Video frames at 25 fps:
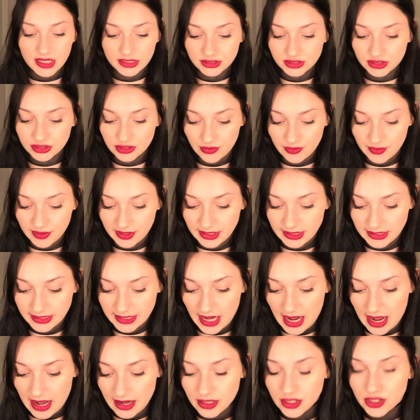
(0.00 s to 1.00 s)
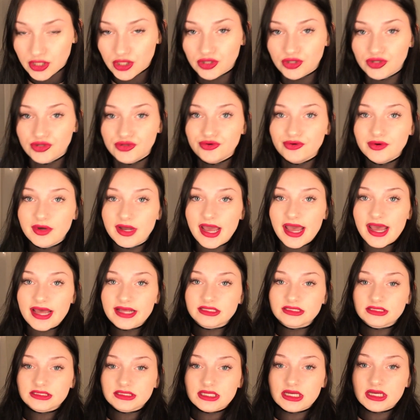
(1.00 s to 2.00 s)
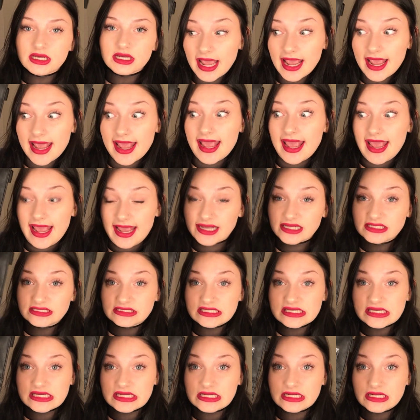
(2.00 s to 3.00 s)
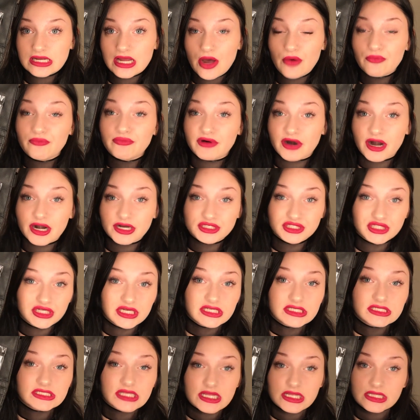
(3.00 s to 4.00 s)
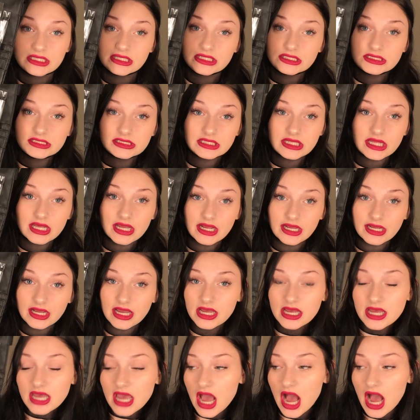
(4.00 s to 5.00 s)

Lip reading: So yeah, you get 18 brushes in this thing,